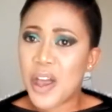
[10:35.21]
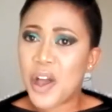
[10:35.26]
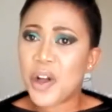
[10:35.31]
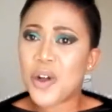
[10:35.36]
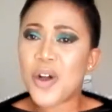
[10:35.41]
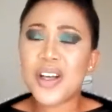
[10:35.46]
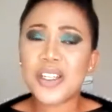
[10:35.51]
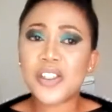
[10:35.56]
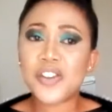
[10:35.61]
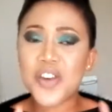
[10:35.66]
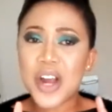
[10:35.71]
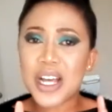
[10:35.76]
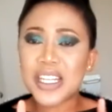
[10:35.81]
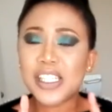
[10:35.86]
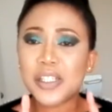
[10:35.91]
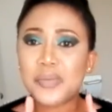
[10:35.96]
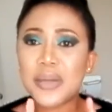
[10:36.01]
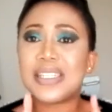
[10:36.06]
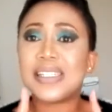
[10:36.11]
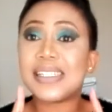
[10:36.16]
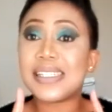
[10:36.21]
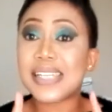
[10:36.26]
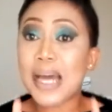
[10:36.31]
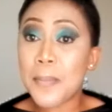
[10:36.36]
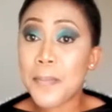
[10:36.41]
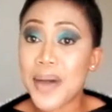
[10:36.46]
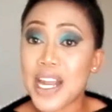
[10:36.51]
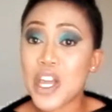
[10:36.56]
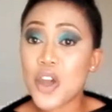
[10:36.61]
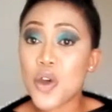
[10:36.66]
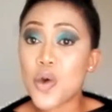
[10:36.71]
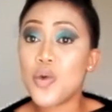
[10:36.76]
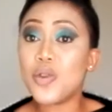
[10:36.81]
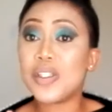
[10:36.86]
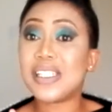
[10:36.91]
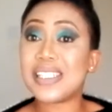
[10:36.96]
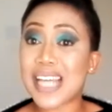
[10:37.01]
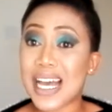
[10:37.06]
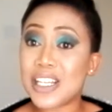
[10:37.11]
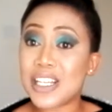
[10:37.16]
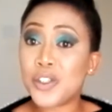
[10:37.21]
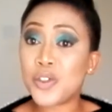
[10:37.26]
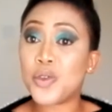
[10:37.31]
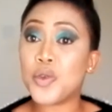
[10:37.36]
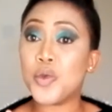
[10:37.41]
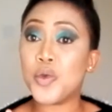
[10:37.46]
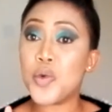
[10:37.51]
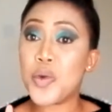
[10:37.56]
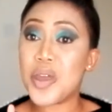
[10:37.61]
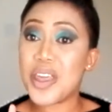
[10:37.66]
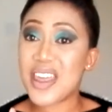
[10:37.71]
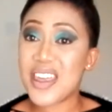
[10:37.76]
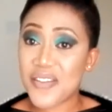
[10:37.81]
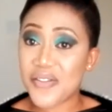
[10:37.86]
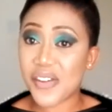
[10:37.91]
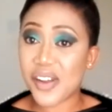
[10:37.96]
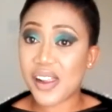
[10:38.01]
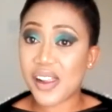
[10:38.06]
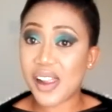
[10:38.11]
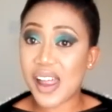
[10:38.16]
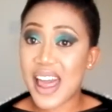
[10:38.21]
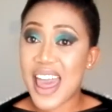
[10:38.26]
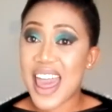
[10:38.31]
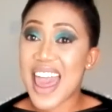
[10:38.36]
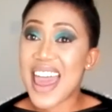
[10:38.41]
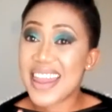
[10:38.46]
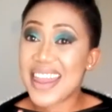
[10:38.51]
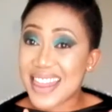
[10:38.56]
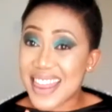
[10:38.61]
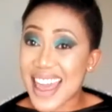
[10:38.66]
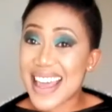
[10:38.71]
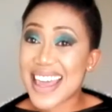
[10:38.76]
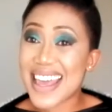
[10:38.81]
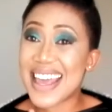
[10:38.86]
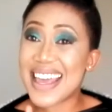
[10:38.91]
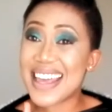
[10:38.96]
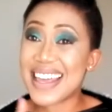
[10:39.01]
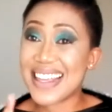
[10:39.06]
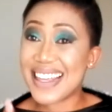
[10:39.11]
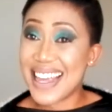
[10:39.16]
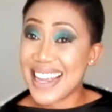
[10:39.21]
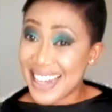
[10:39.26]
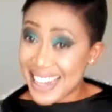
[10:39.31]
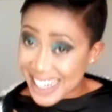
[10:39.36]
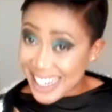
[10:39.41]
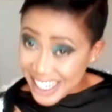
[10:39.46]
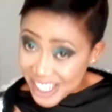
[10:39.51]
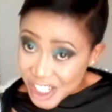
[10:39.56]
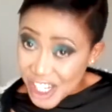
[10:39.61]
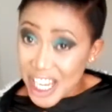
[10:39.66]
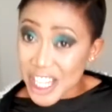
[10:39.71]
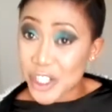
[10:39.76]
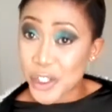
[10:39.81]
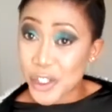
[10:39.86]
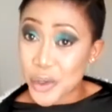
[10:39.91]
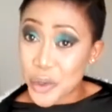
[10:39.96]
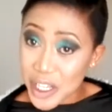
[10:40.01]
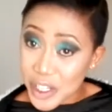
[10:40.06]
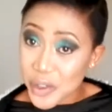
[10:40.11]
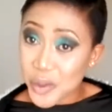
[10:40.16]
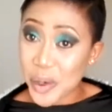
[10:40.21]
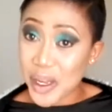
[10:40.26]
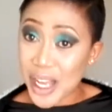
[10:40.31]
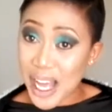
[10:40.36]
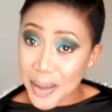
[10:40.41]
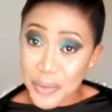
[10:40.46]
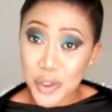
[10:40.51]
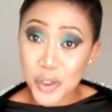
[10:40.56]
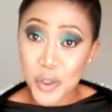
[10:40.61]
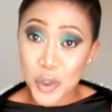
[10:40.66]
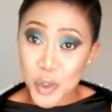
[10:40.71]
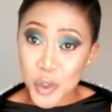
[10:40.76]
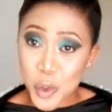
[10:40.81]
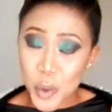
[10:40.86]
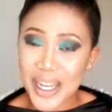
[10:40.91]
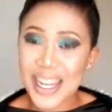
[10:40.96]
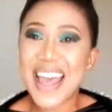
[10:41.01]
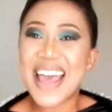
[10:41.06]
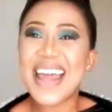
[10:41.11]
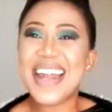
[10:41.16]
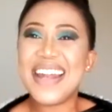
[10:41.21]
Because trust me, somebody who starts to do evil and they initiate you into coming to do it,